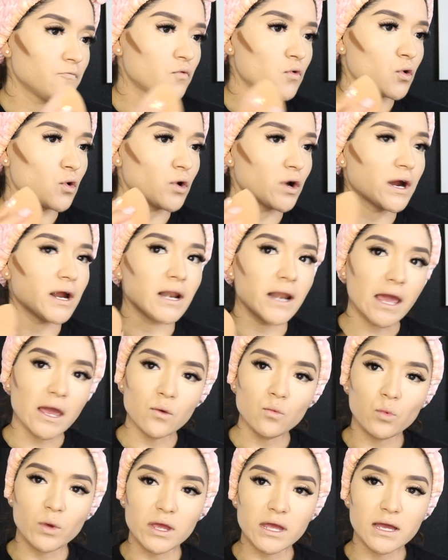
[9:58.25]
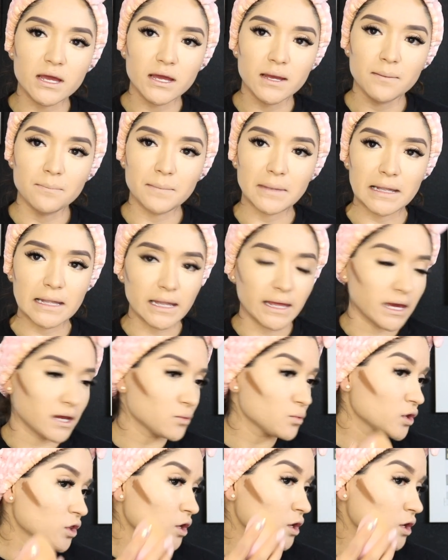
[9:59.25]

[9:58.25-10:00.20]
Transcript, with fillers: for an eight week plan with